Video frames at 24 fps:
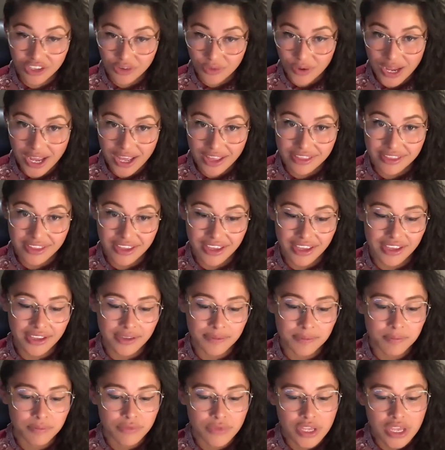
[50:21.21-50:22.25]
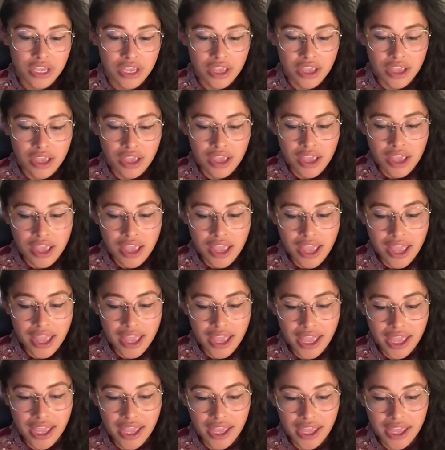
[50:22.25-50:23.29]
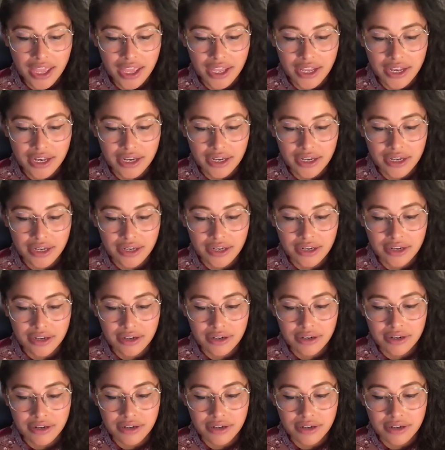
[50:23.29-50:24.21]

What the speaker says: you out there and